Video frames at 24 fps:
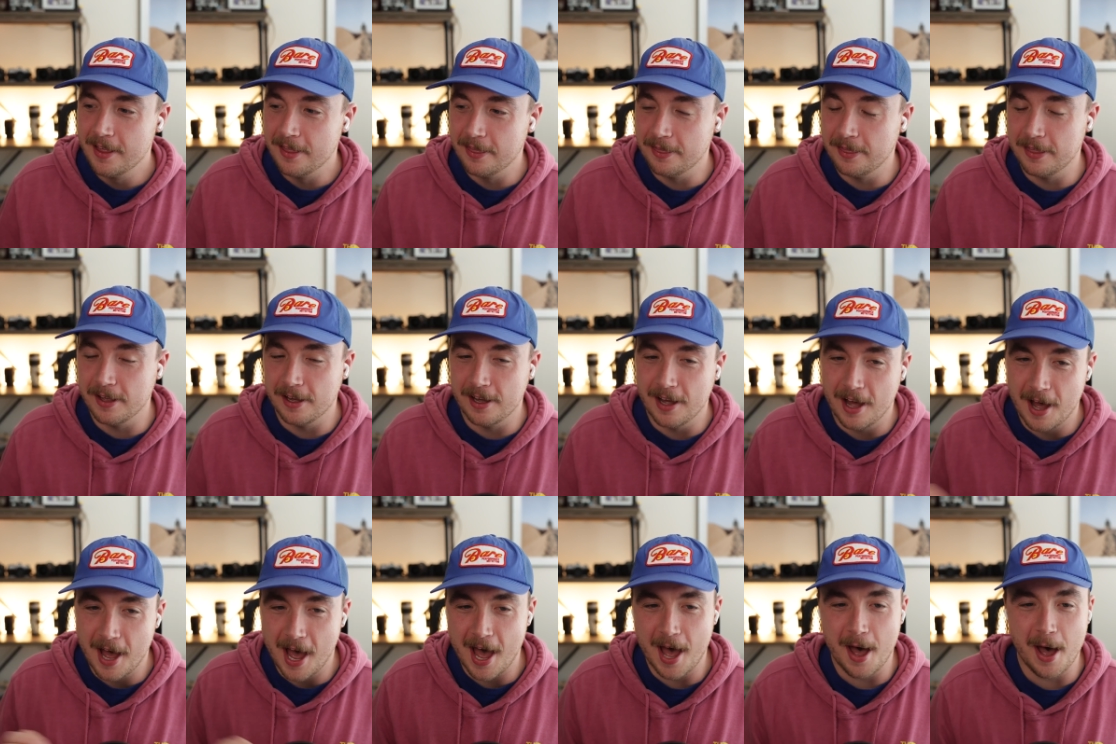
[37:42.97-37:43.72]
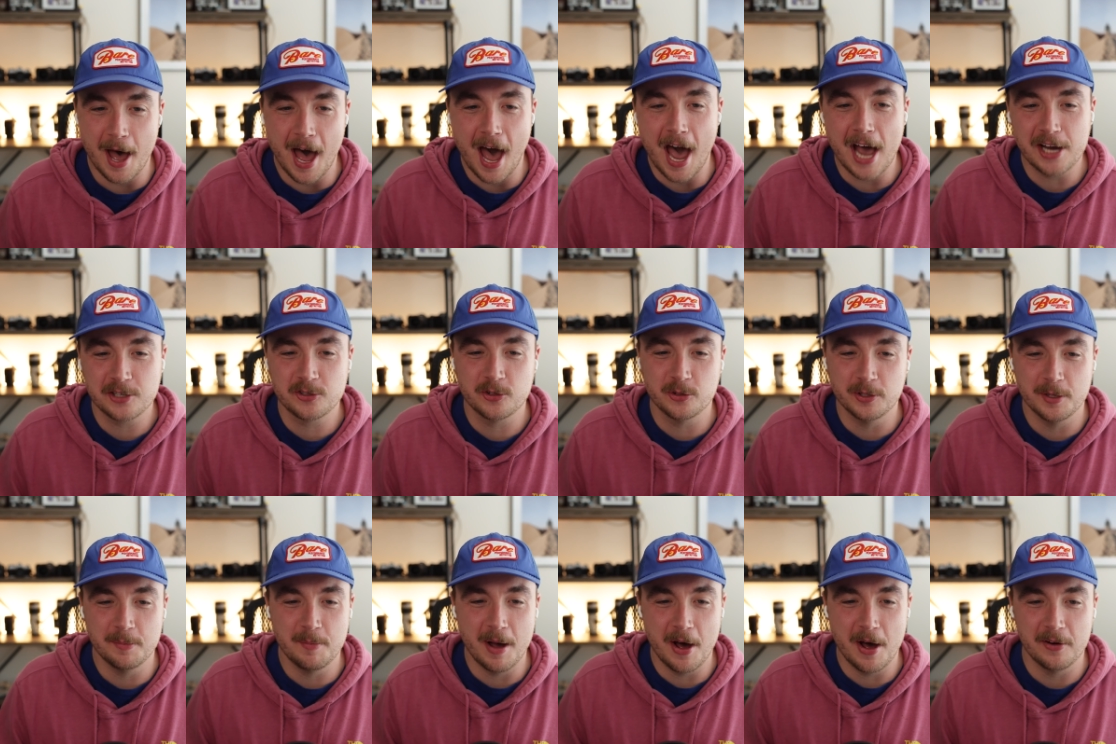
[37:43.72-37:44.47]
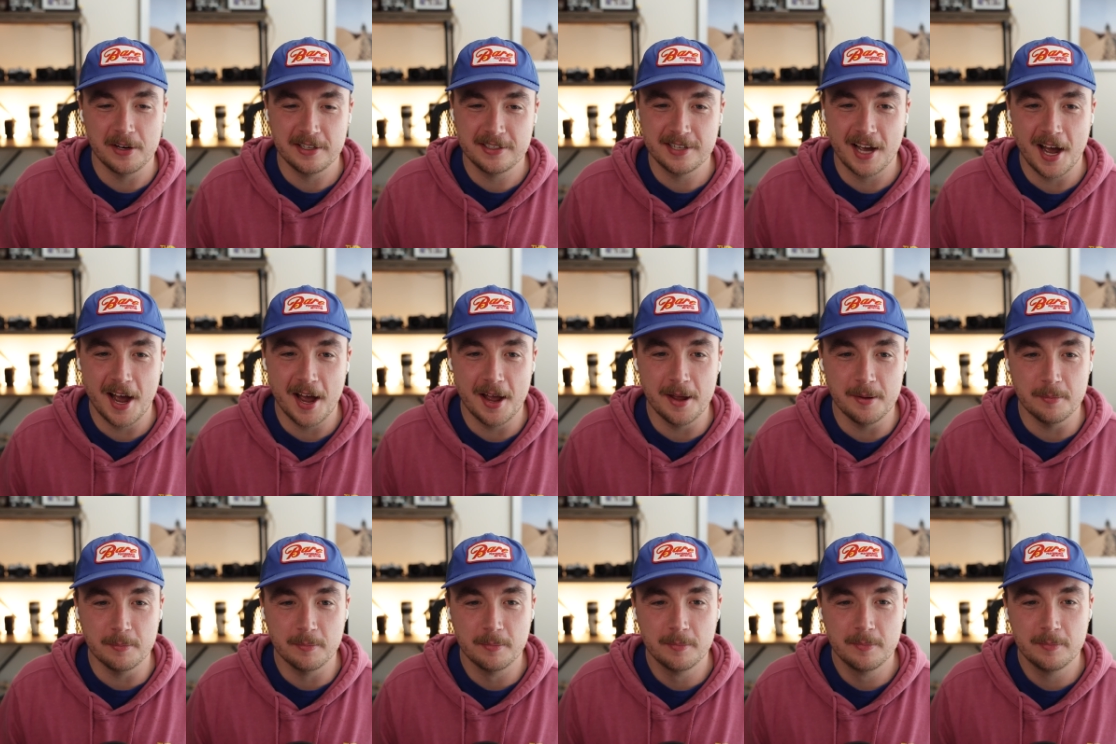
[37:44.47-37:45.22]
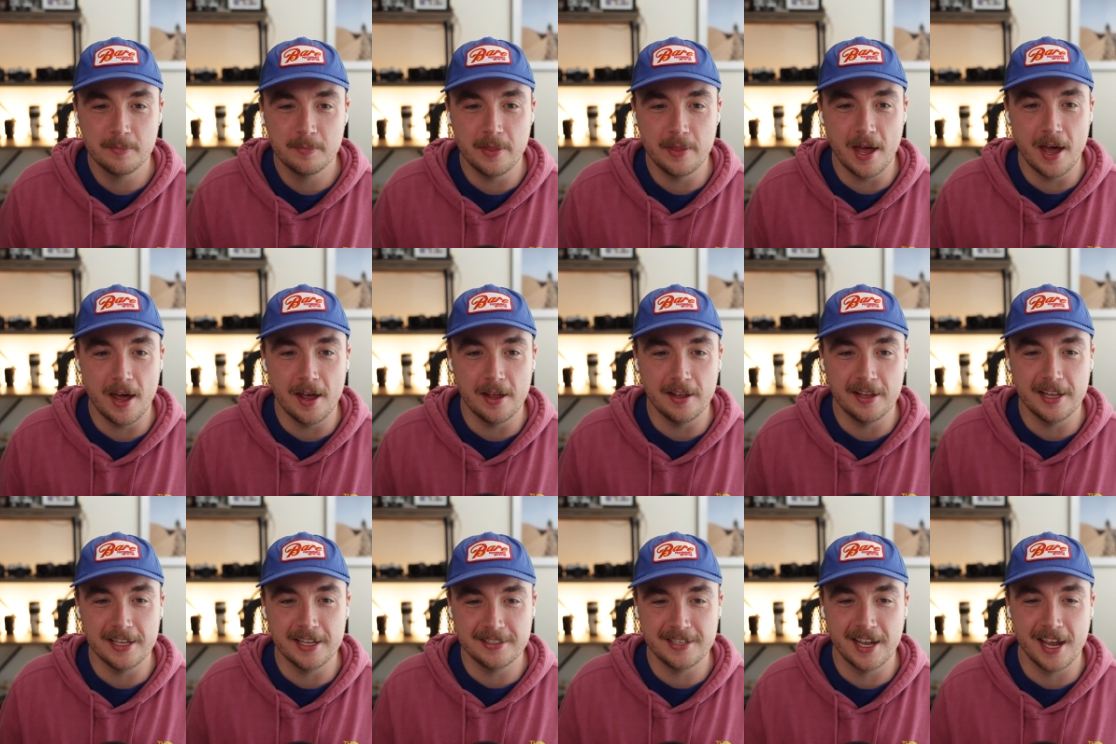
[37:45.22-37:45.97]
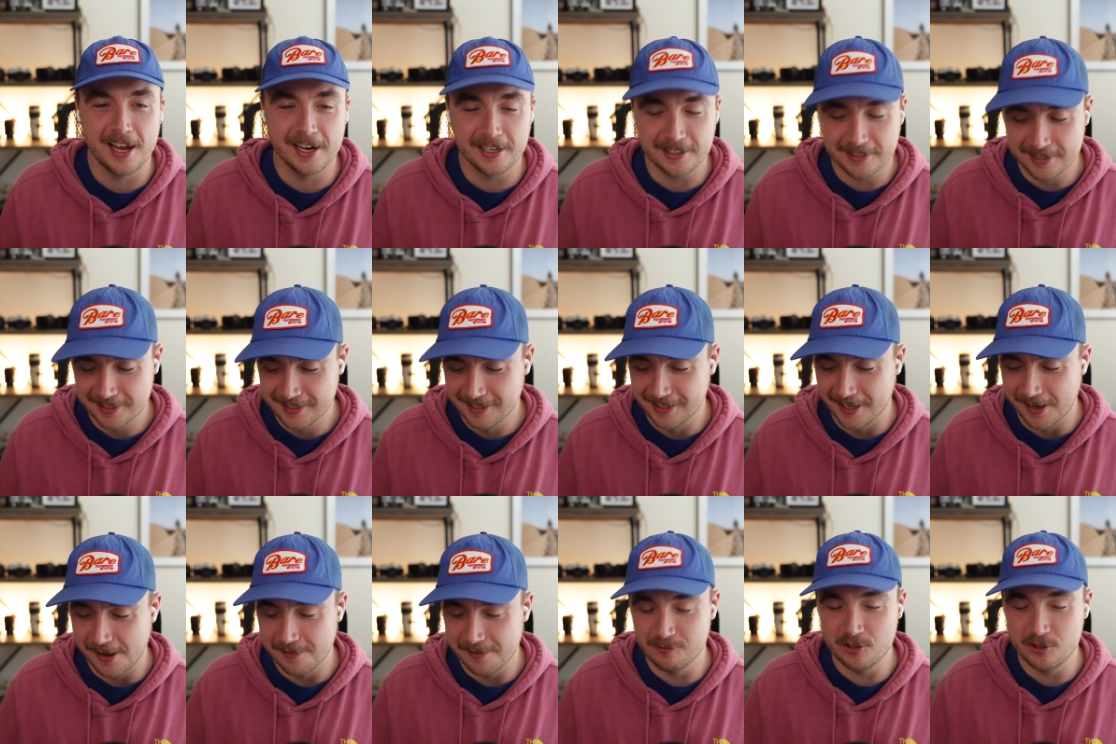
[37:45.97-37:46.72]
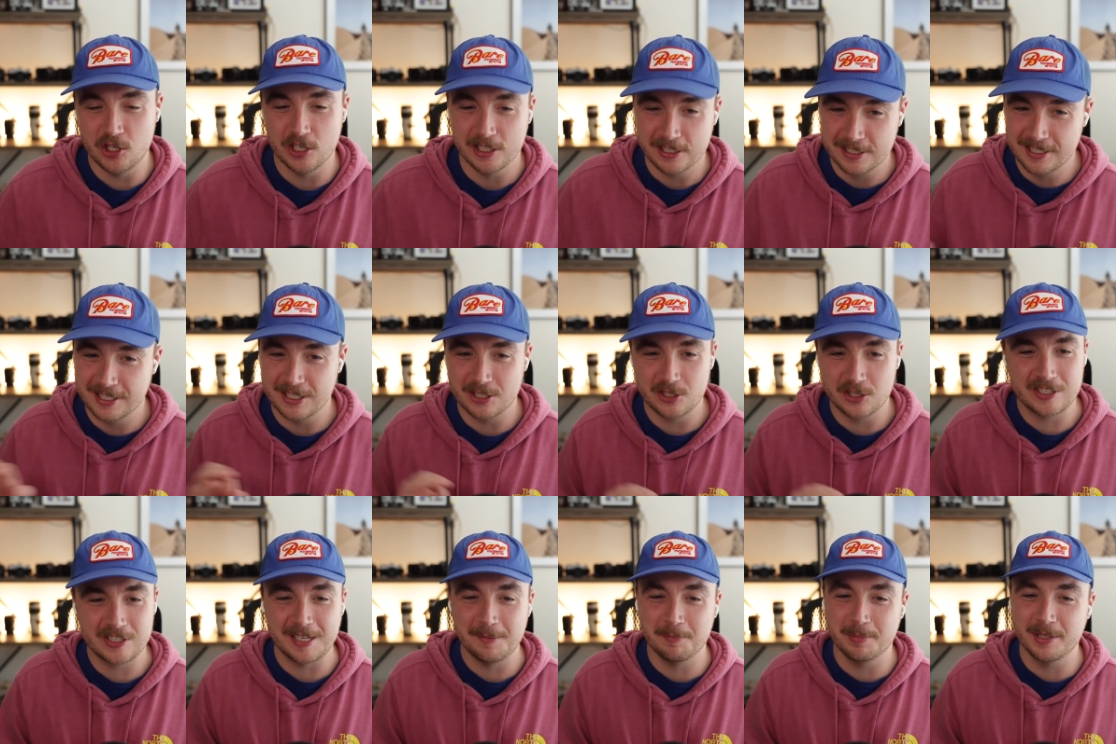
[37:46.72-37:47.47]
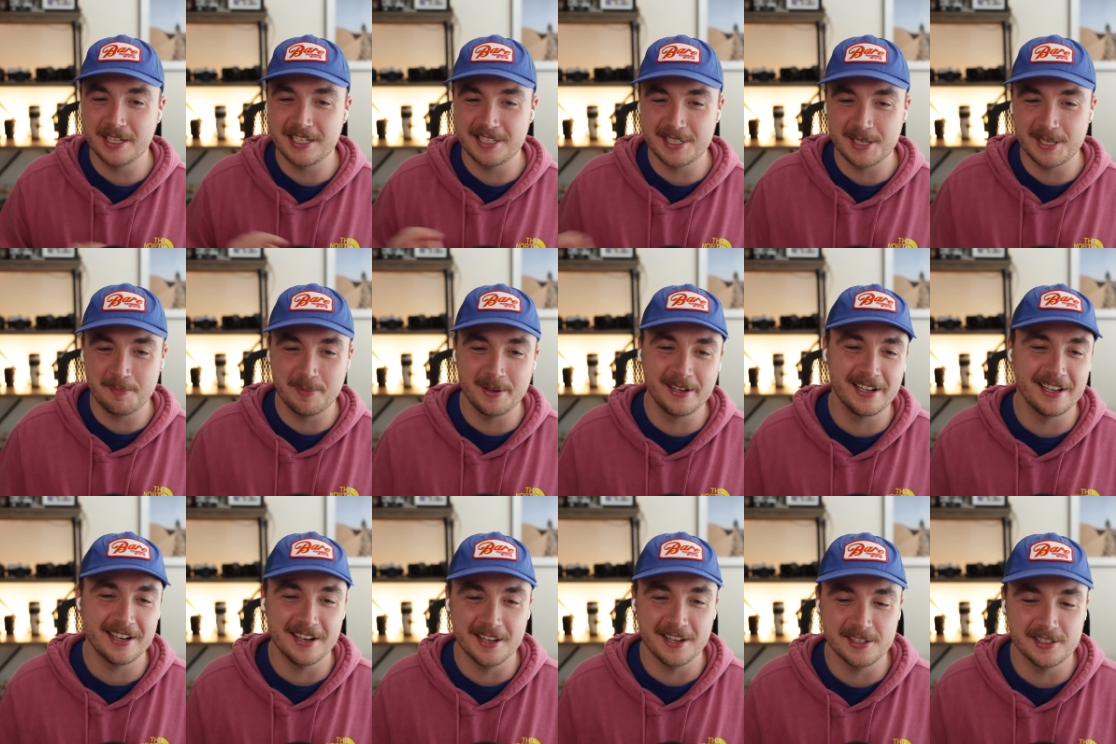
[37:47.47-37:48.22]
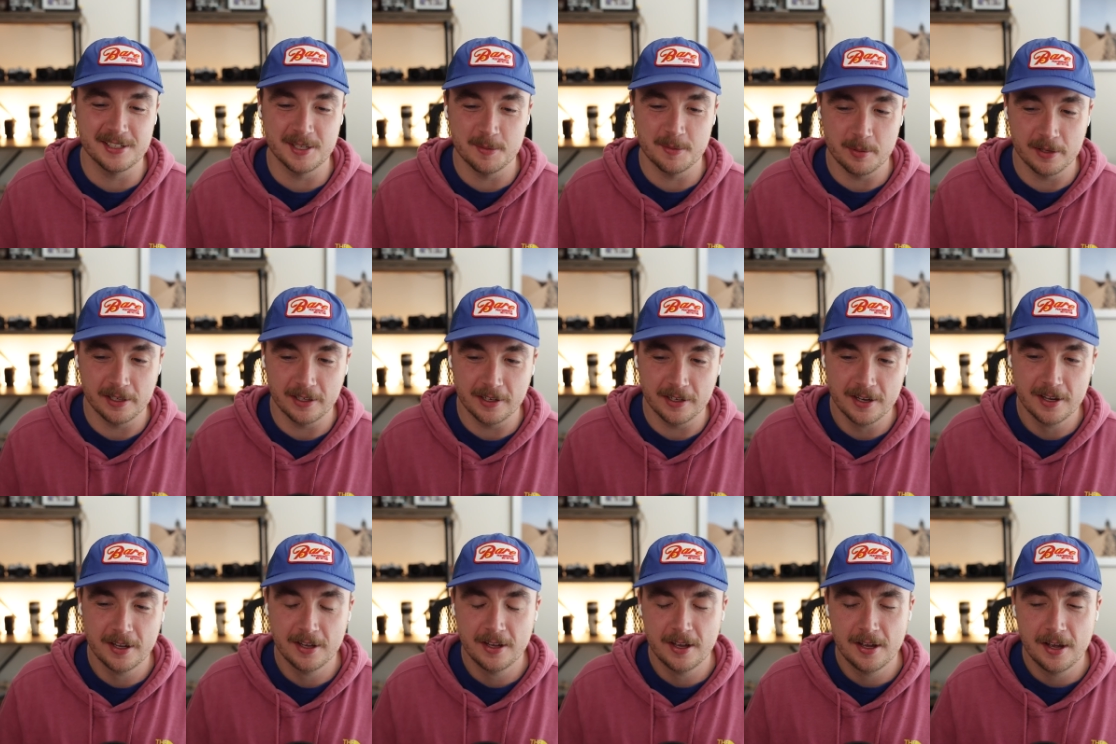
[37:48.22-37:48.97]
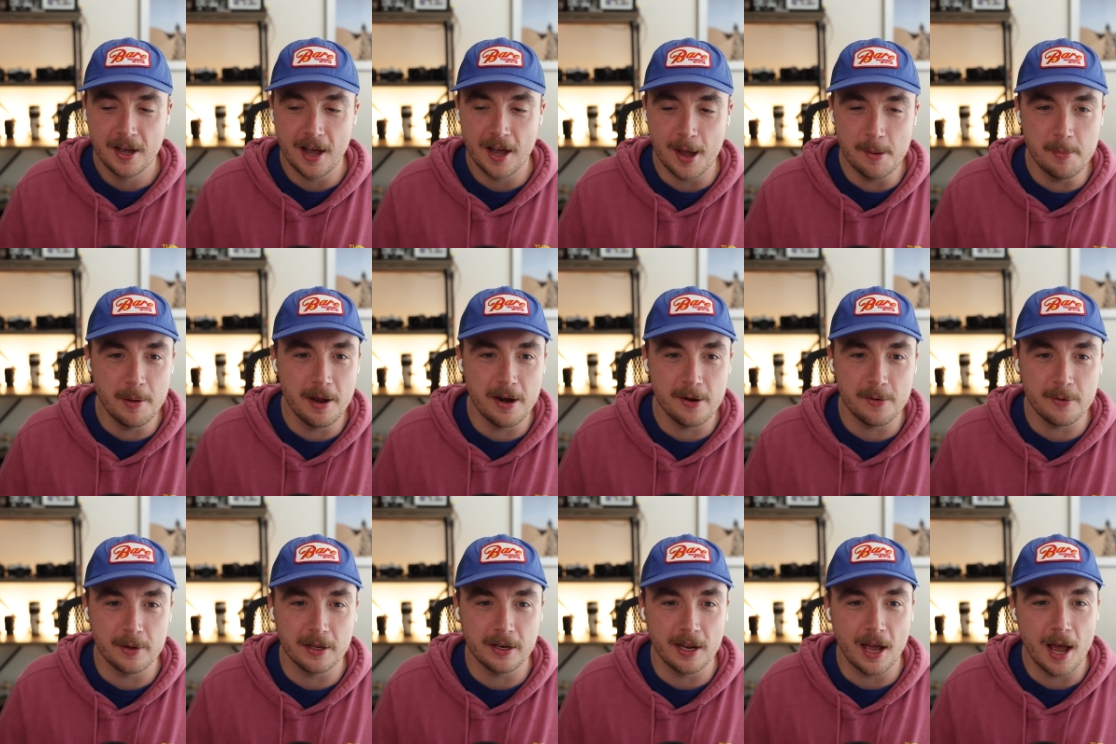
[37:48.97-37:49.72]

the actual amount of time that it takes of just simply zipping and unzipping. I bet it would.